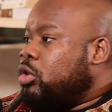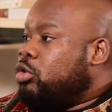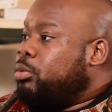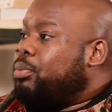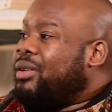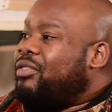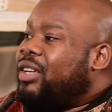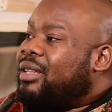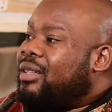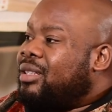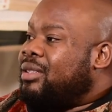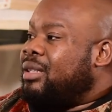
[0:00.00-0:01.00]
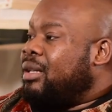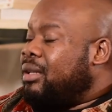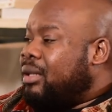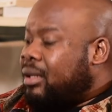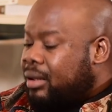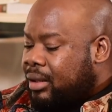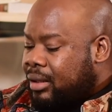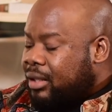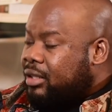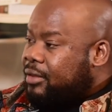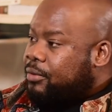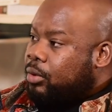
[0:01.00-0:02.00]
yeah. to prevent the the, the, the,
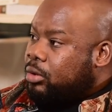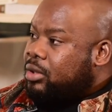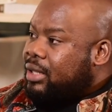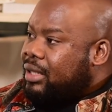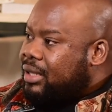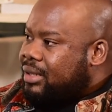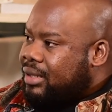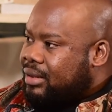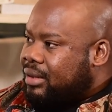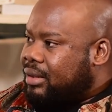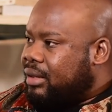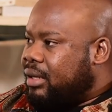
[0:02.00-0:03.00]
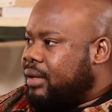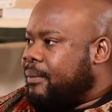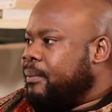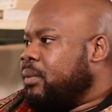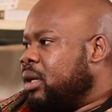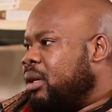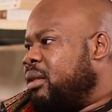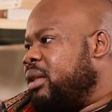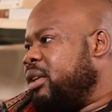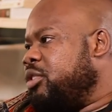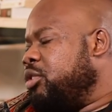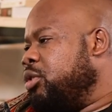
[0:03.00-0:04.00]
the defaulting in a certain thing mm-hmm.
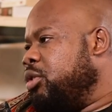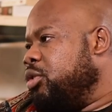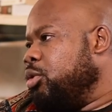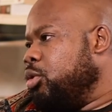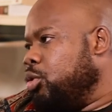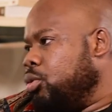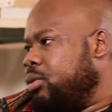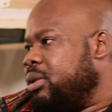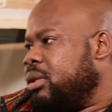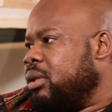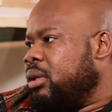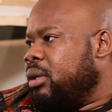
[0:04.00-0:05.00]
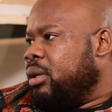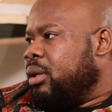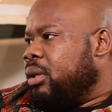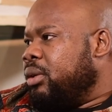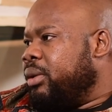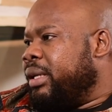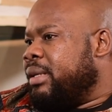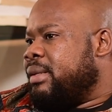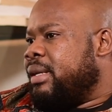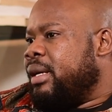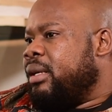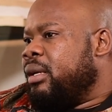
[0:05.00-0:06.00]
then you, you lose mm-hmm. you
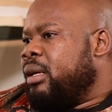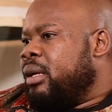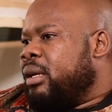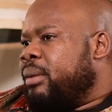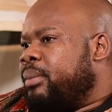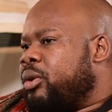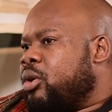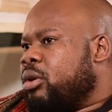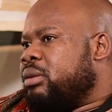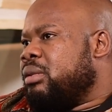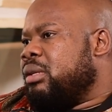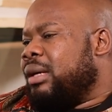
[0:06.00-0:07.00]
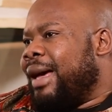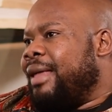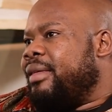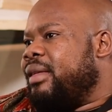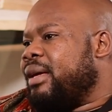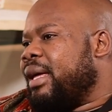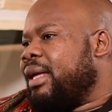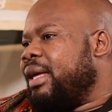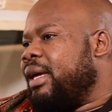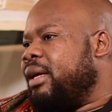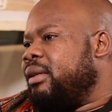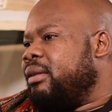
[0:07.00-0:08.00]
understand because i think
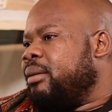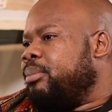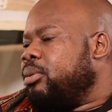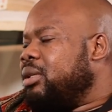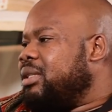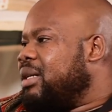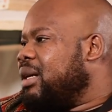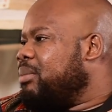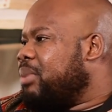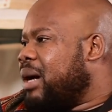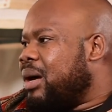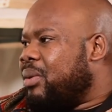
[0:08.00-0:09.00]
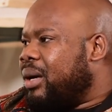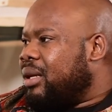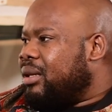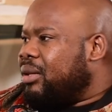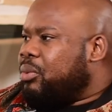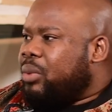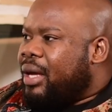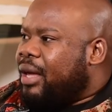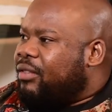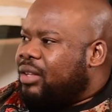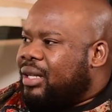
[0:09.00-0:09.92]
again the political power that we have